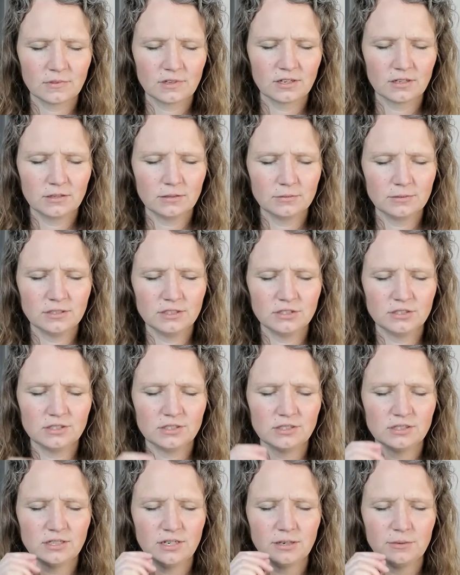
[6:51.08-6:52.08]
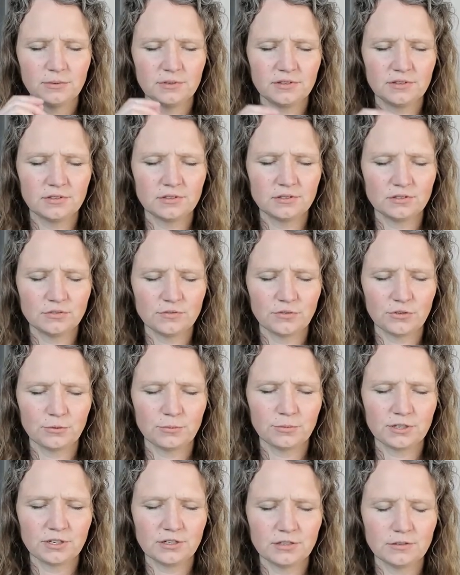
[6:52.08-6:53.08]
Let me just stay with this for a
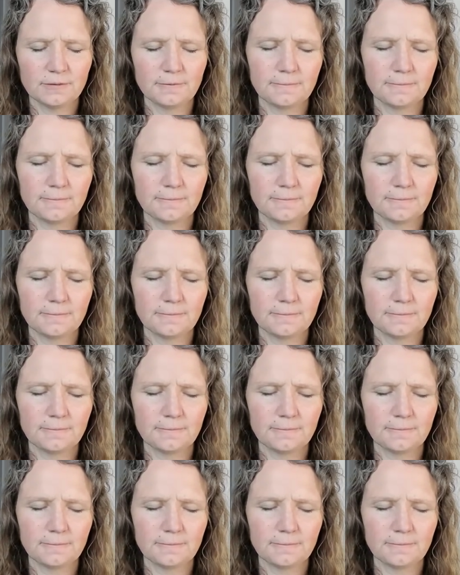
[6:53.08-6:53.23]
minute.